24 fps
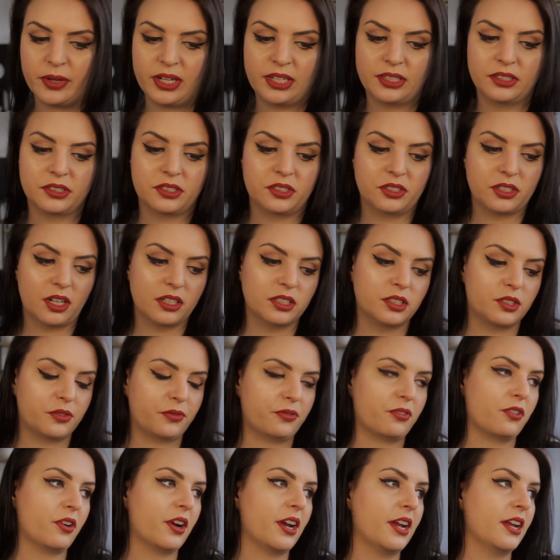means
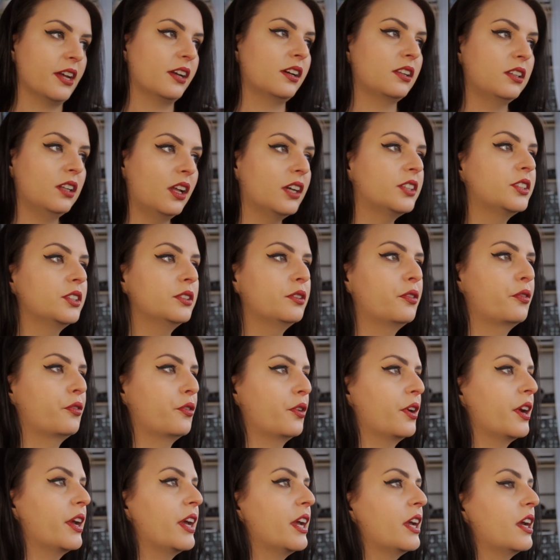dust-free,
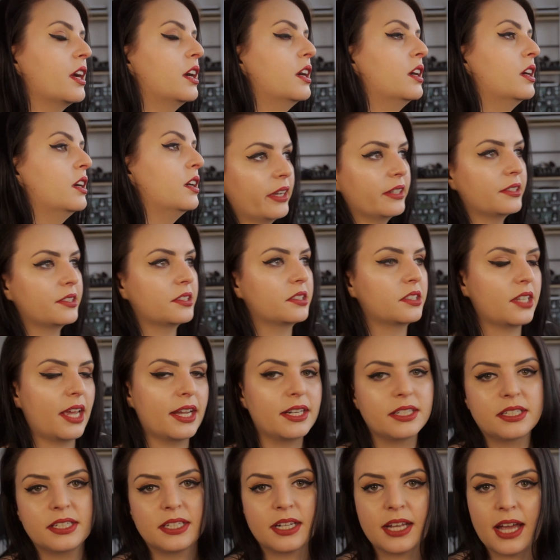clutter-free, nice
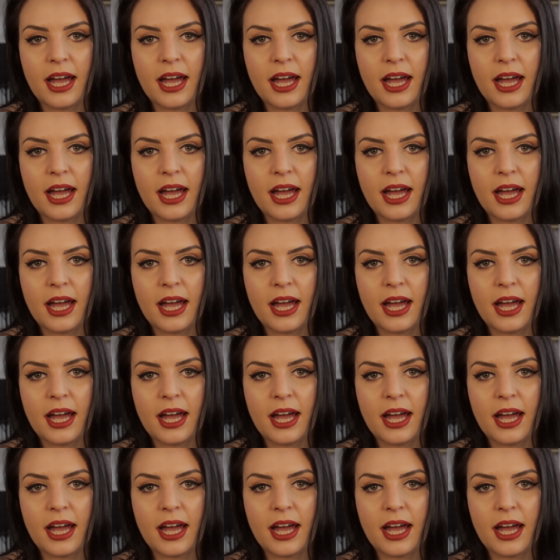scented